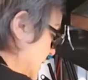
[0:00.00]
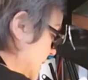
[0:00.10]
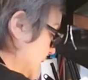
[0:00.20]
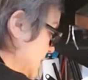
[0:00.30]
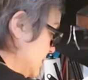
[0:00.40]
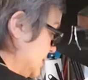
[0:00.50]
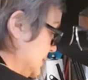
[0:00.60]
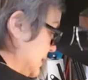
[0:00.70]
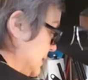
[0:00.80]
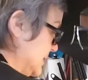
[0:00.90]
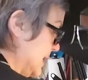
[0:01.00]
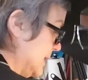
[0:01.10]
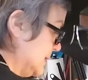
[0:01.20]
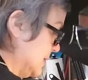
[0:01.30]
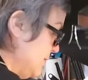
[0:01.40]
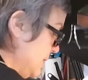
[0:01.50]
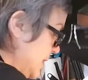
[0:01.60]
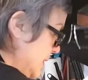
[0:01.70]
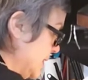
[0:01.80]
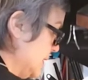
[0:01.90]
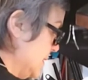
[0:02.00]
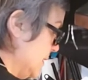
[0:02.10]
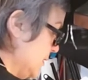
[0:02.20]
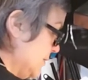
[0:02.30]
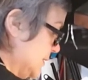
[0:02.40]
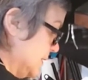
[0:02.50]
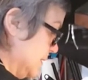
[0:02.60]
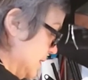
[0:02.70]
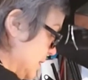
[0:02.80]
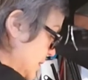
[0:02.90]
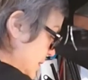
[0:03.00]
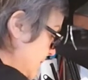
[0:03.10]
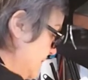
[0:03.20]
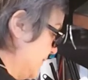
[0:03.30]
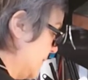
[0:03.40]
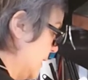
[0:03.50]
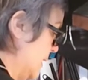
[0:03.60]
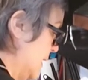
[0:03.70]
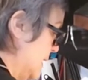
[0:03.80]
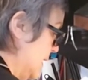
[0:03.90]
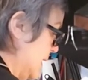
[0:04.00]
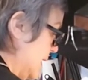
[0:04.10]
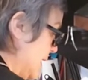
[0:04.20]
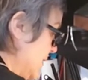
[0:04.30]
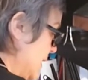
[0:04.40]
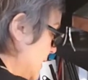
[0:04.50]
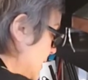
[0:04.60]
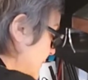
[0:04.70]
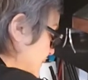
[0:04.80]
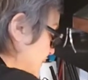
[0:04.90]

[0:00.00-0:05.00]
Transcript: and I'm just gonna taste the meat another time. And then